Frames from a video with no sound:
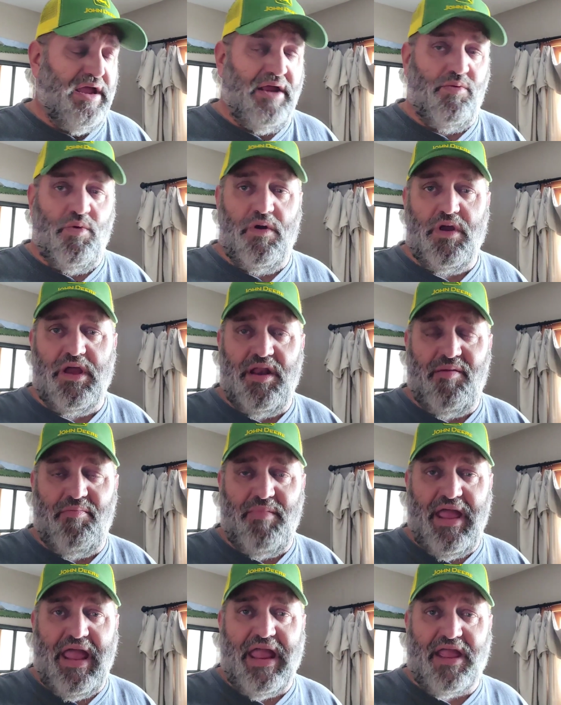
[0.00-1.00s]
And we're going to
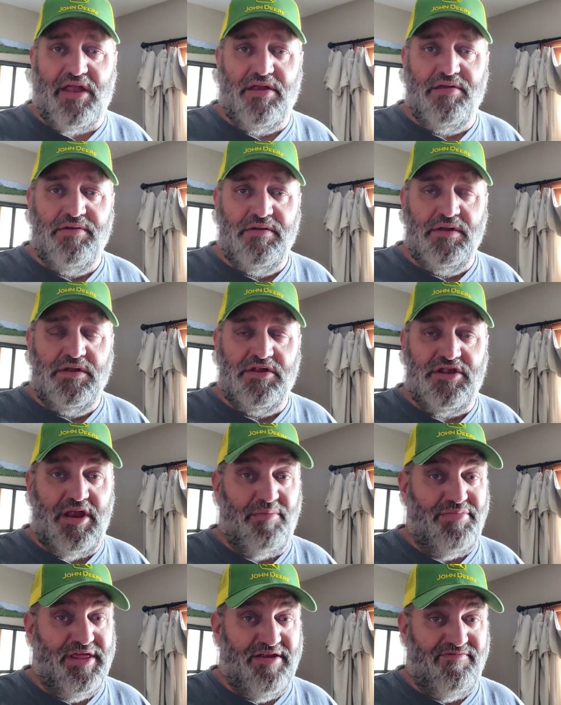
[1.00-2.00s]
make
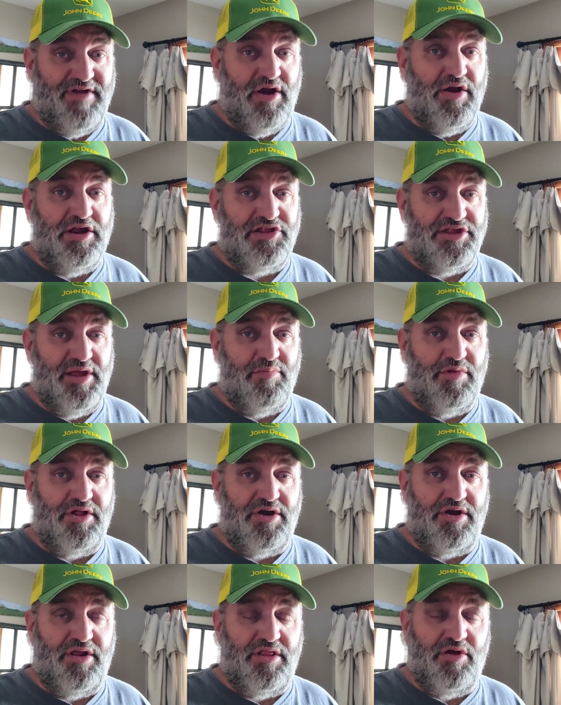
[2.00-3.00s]
something very
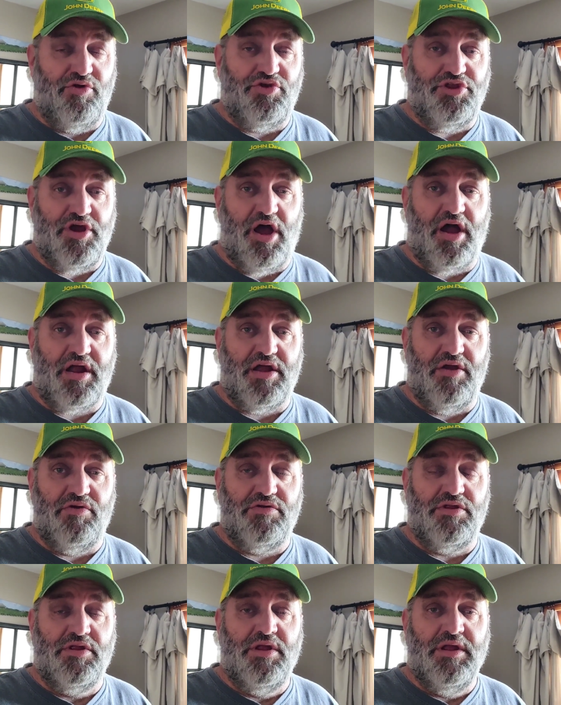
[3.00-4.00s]
similar to those
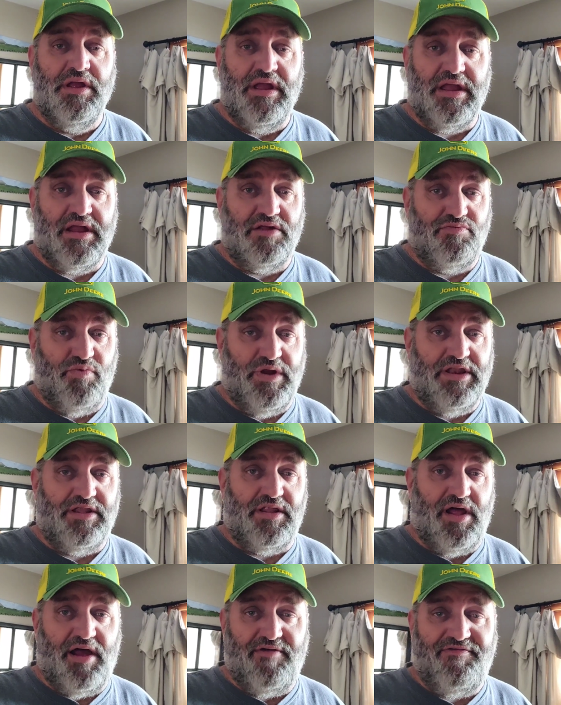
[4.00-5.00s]
tacos because we
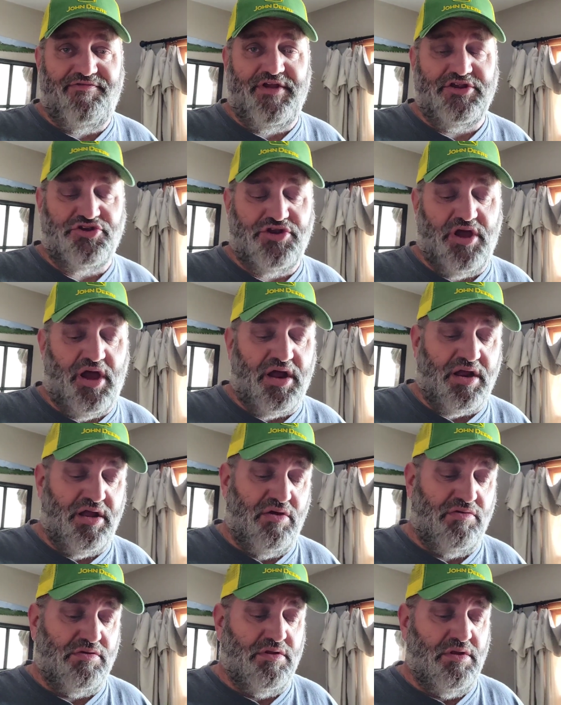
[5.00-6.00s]
love fish
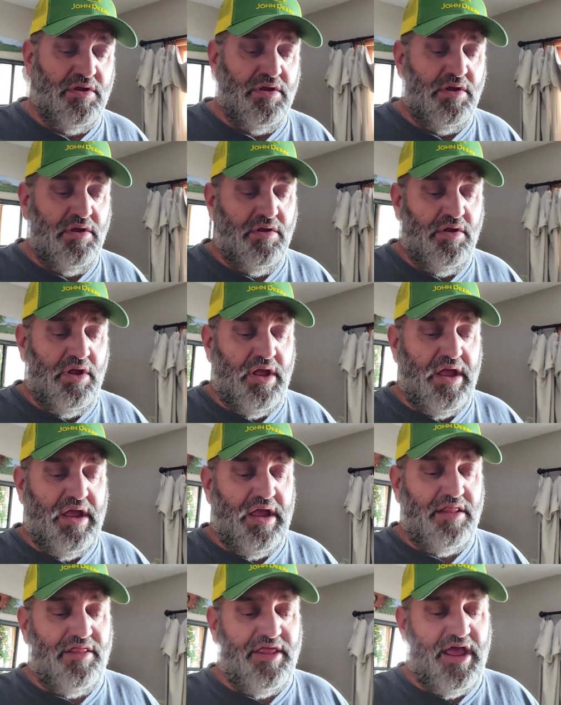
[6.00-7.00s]
tacos.
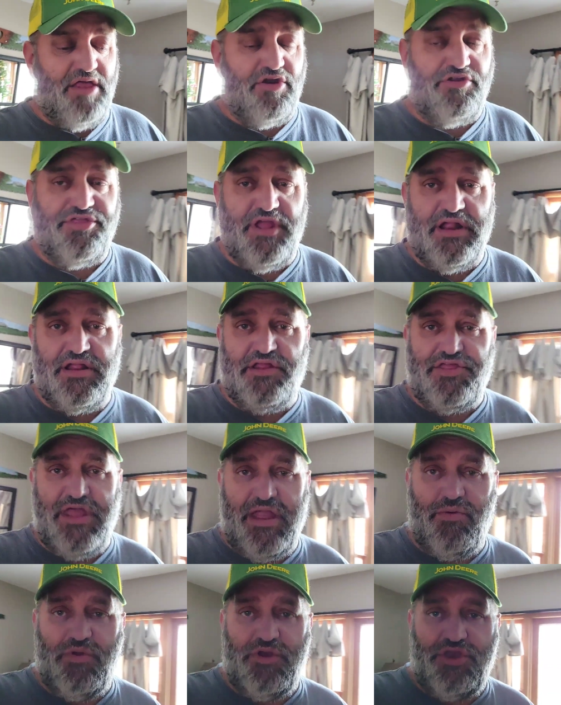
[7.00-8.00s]
And the other thing that
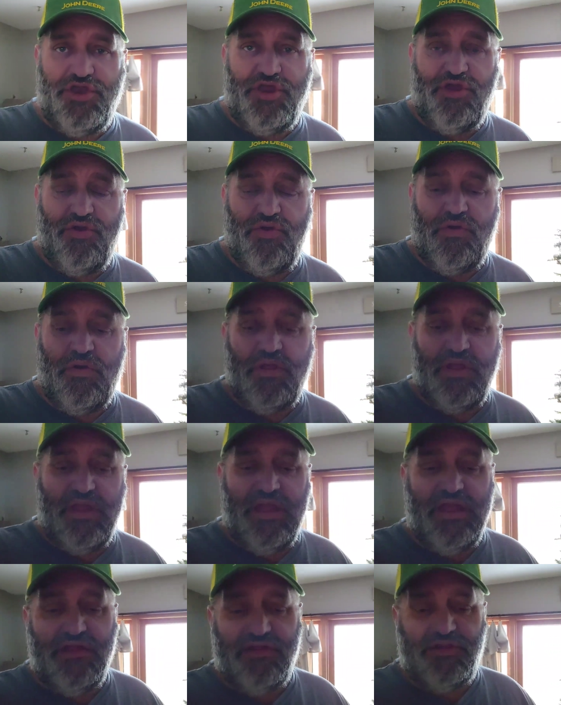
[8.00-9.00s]
they would do
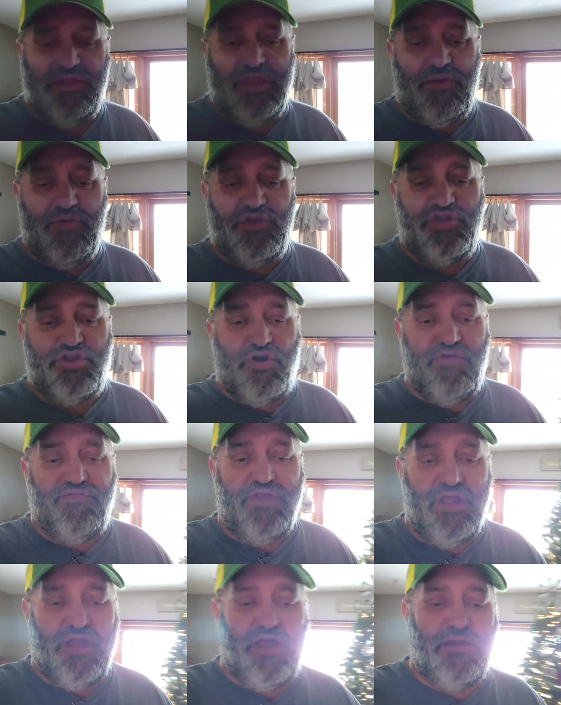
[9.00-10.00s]
is they would serve
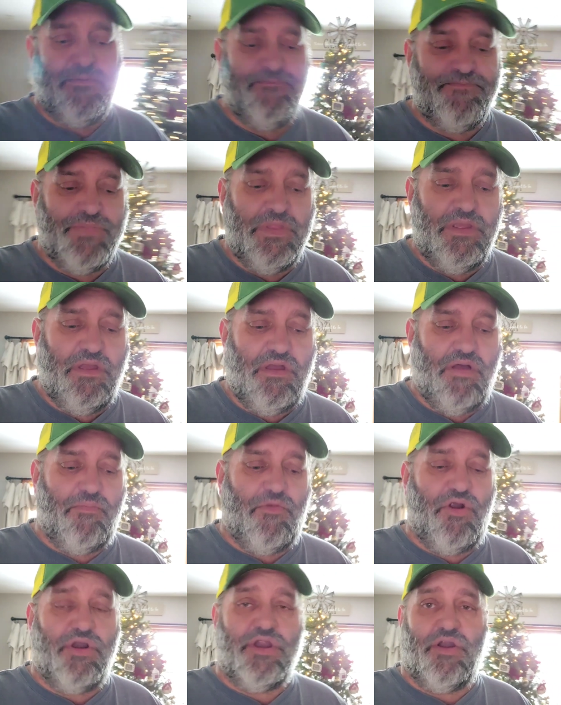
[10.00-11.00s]
you a, a
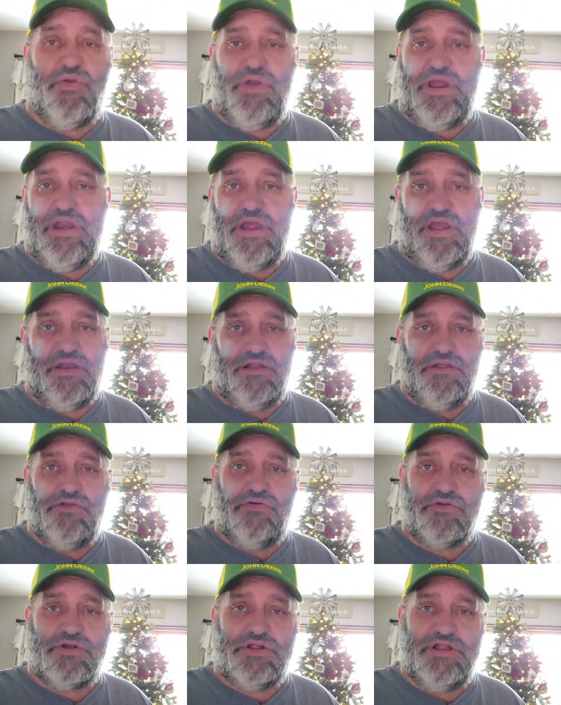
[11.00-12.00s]
margarita in a
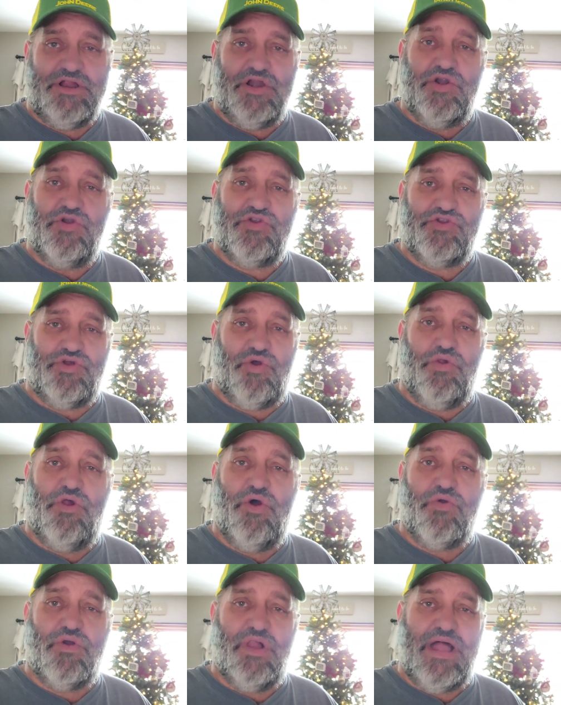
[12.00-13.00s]
little clear
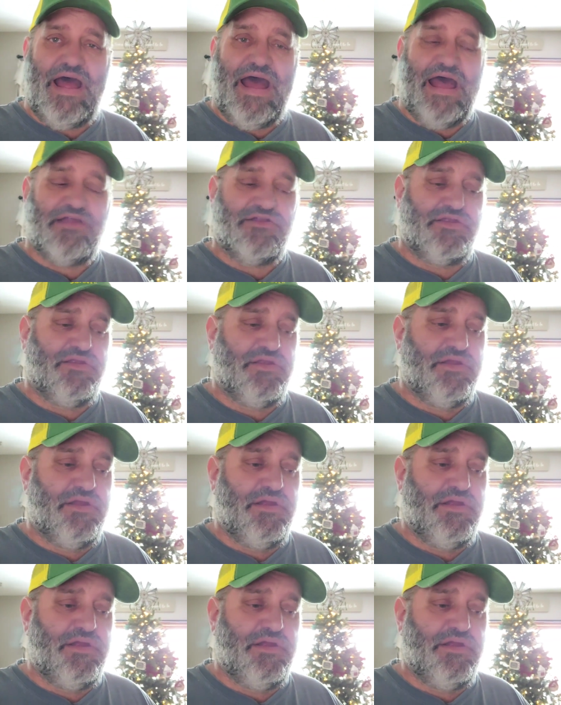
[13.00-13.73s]
solo glass.